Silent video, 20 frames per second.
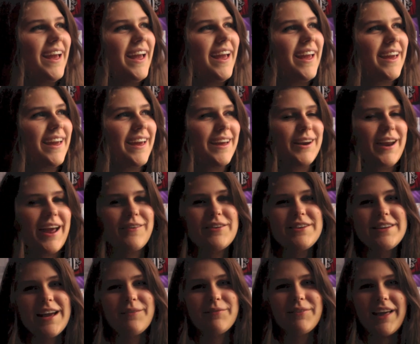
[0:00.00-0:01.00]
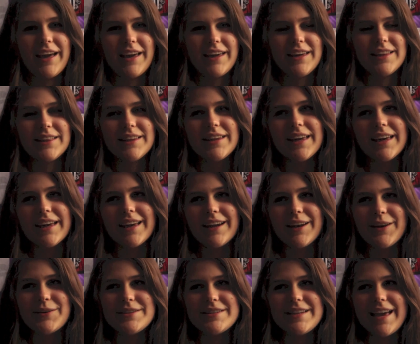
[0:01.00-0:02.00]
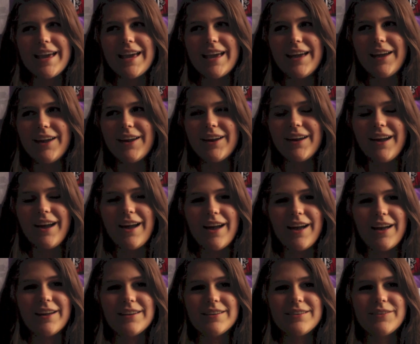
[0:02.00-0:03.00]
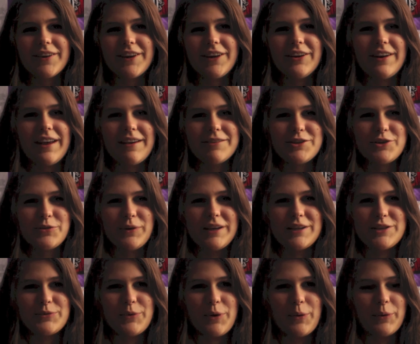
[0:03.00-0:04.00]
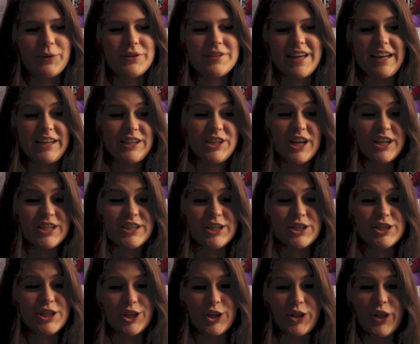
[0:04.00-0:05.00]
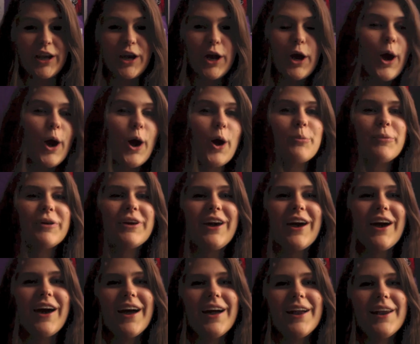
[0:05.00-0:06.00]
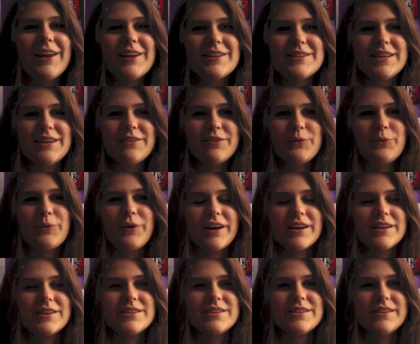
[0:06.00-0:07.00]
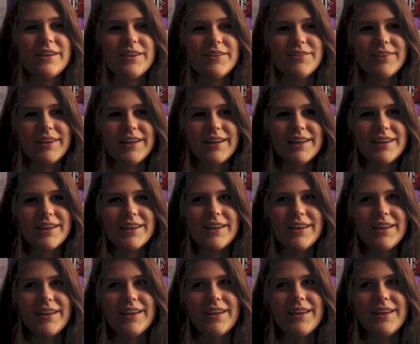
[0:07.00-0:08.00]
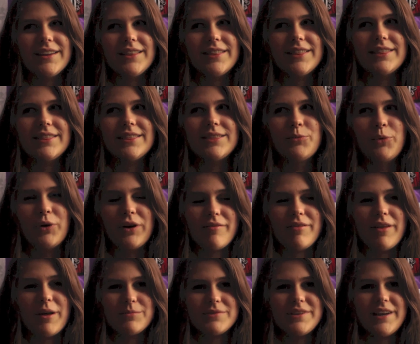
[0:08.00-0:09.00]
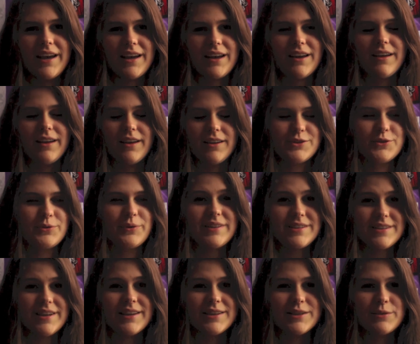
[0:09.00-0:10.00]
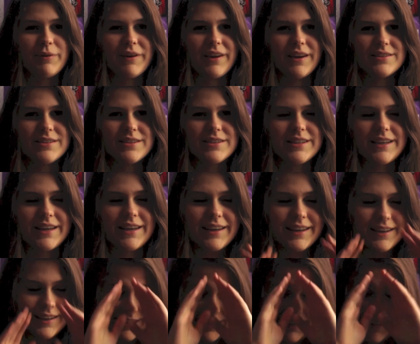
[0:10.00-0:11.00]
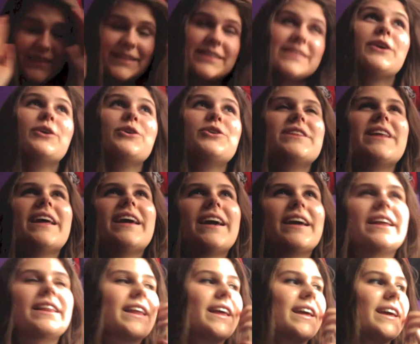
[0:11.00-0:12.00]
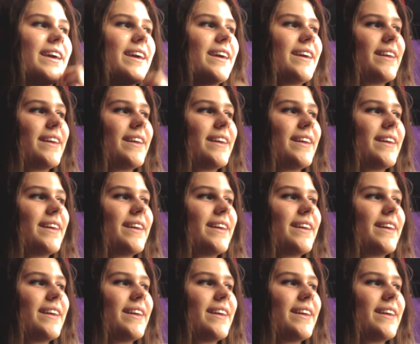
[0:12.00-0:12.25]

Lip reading: and every time like King the Kid or Jose or Ricky or David tweets, we're always like texting each other like, oh my god. It's even worse if like one of them tweets us, because it's like this huge thing, and like